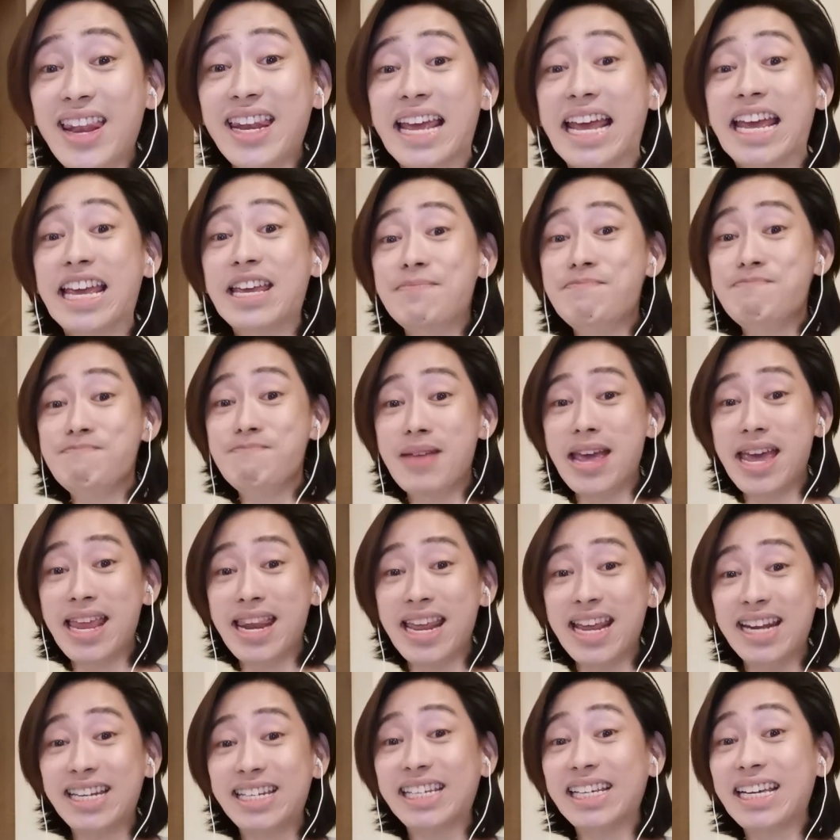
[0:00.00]
than a
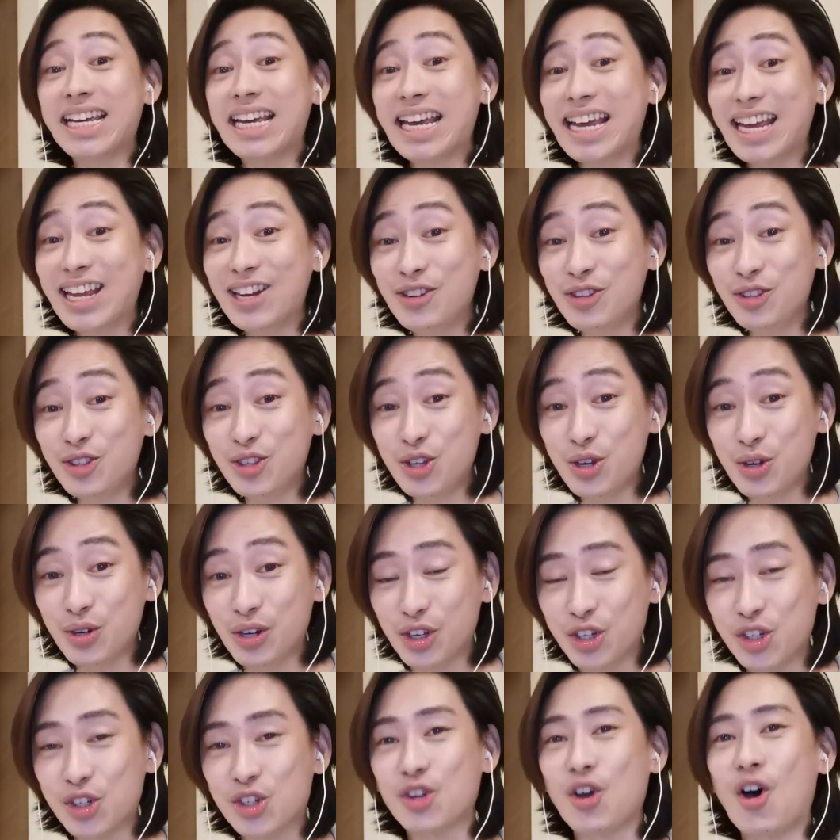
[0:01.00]
minute
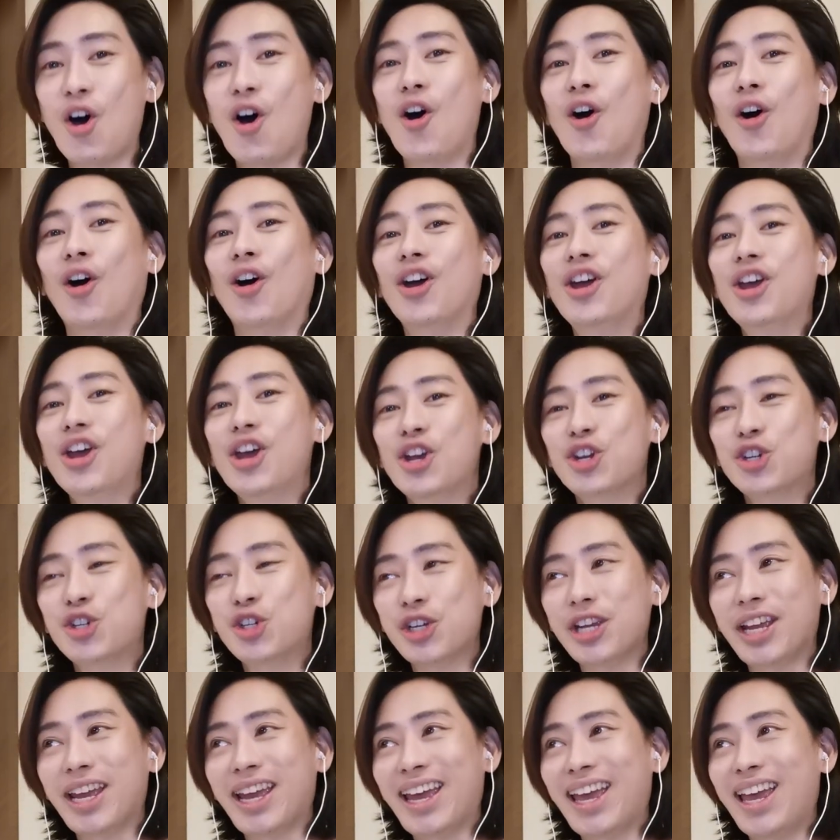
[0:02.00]
into the song,
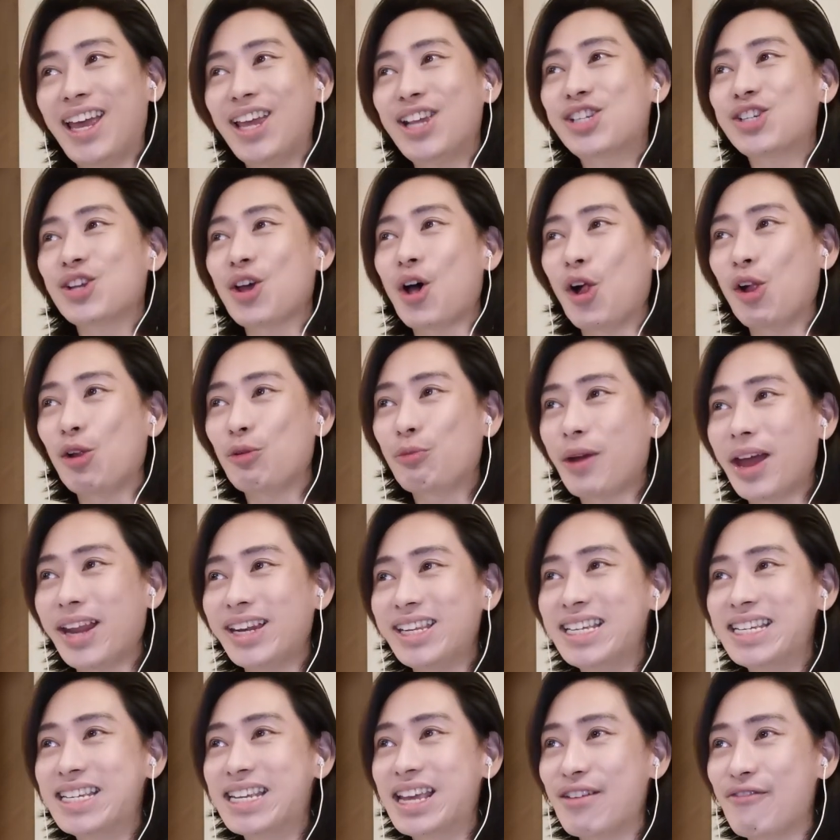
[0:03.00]
she is
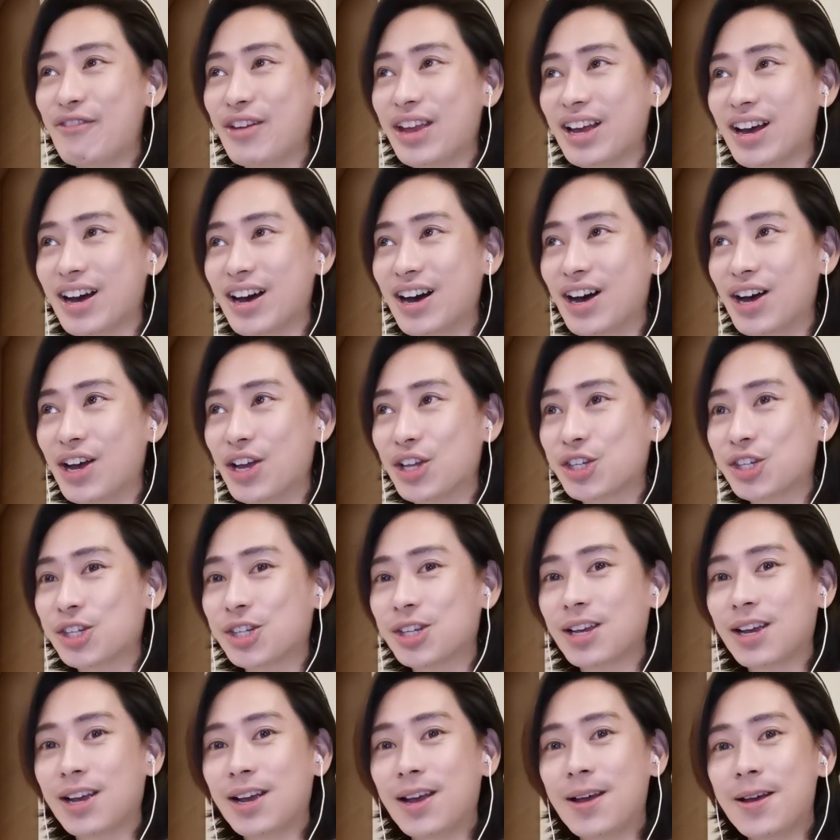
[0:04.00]
already giving
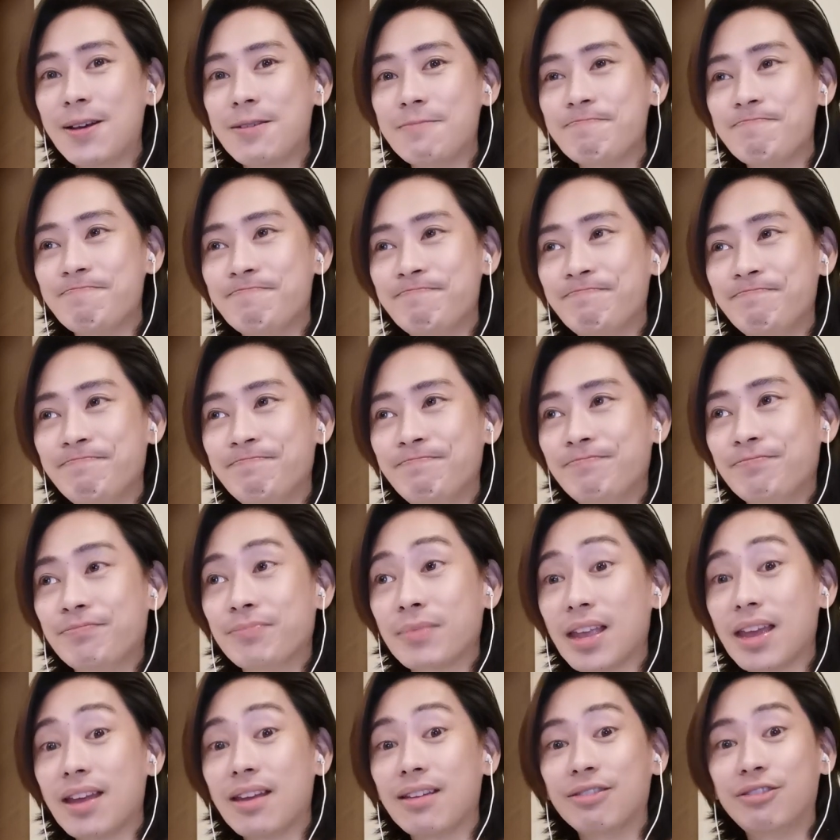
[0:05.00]
us
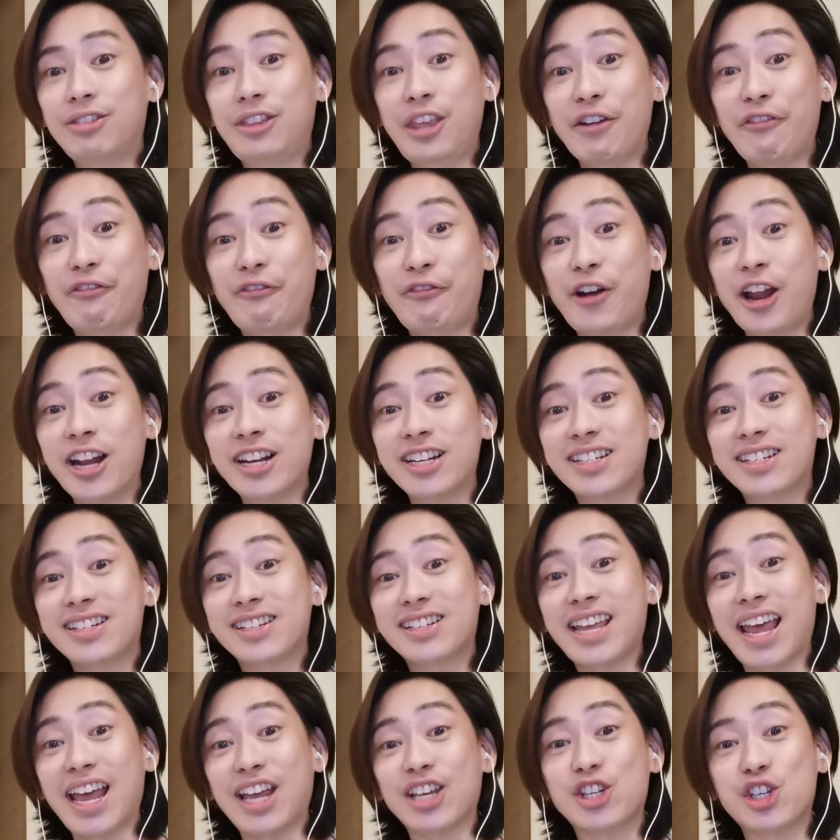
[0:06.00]
different
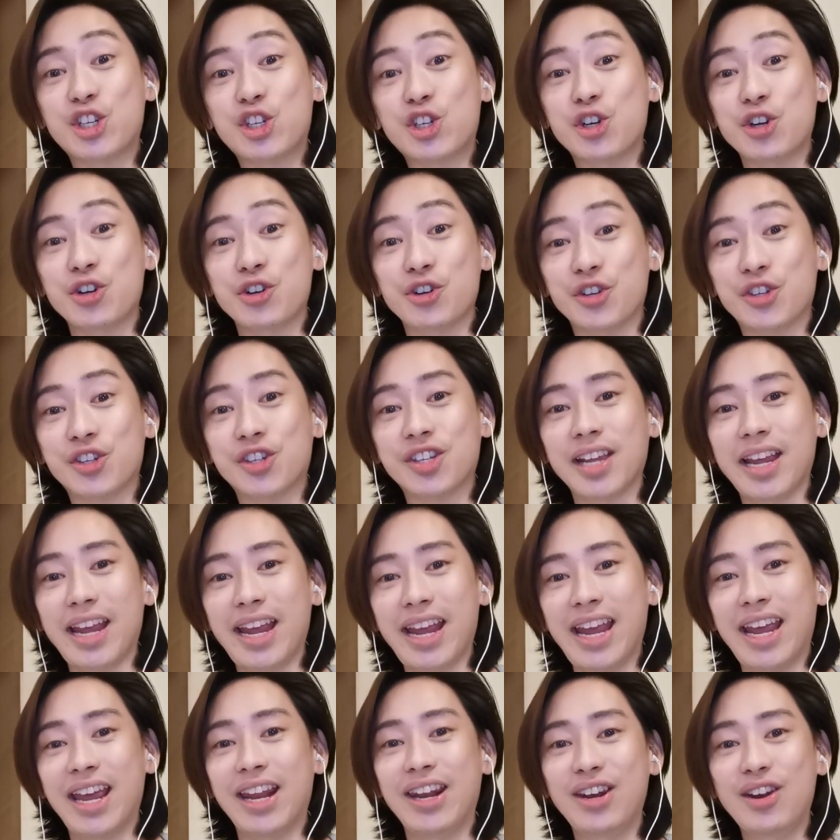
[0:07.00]
textures
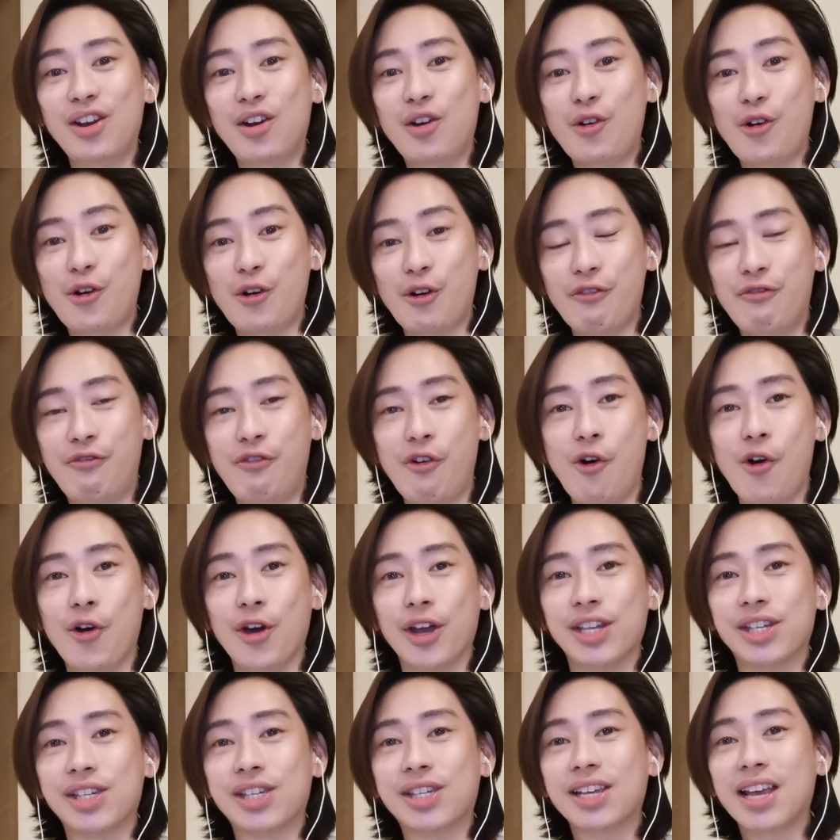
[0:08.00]
in her
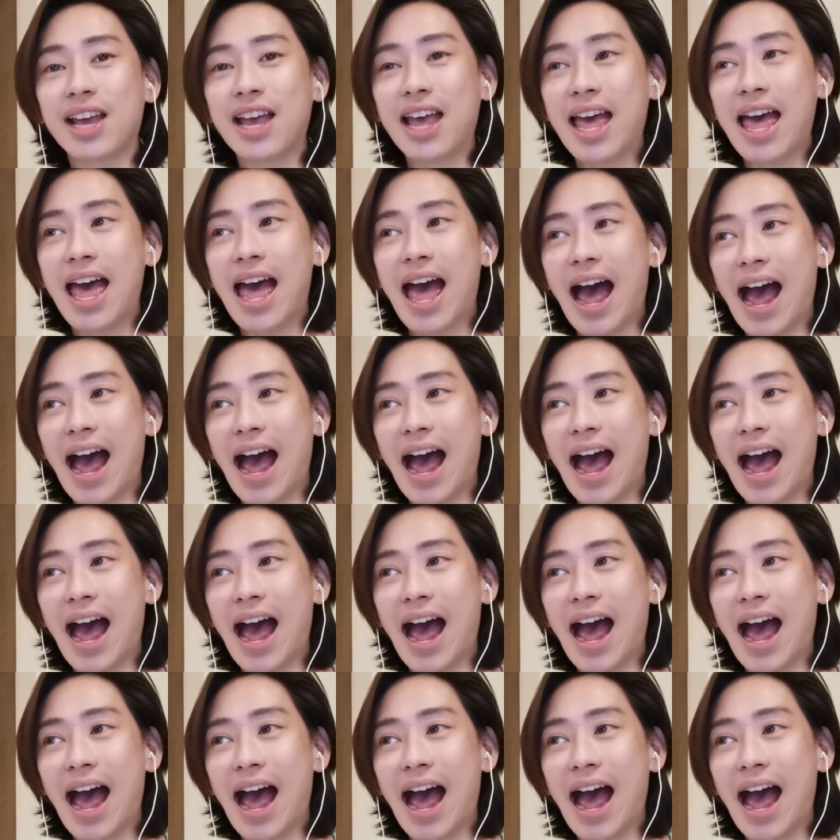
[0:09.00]
voice.